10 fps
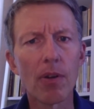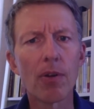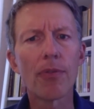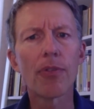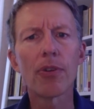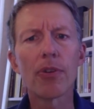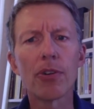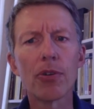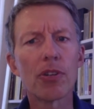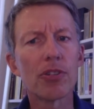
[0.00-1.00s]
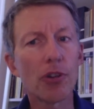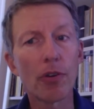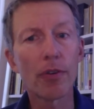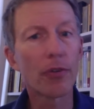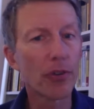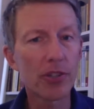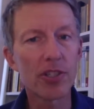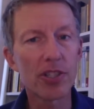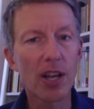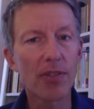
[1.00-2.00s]
For you conservative
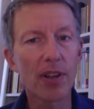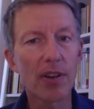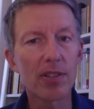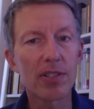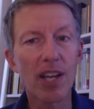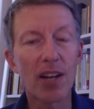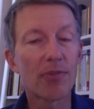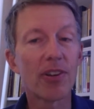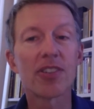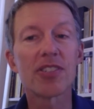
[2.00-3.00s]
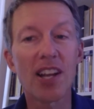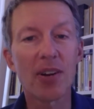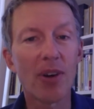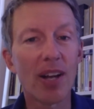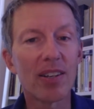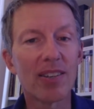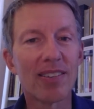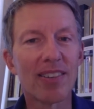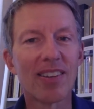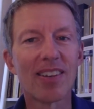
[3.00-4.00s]
Christians out there, it's kind of fun to say it, right?
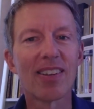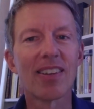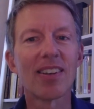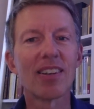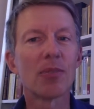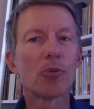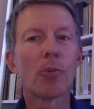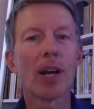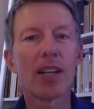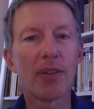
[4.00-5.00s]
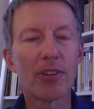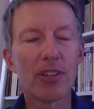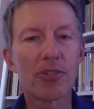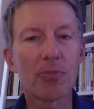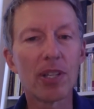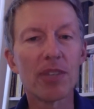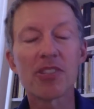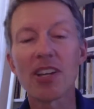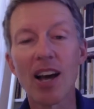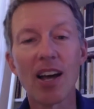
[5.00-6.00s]
A liberal, by definition, believes
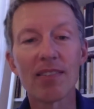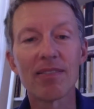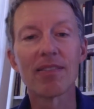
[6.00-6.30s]
in God.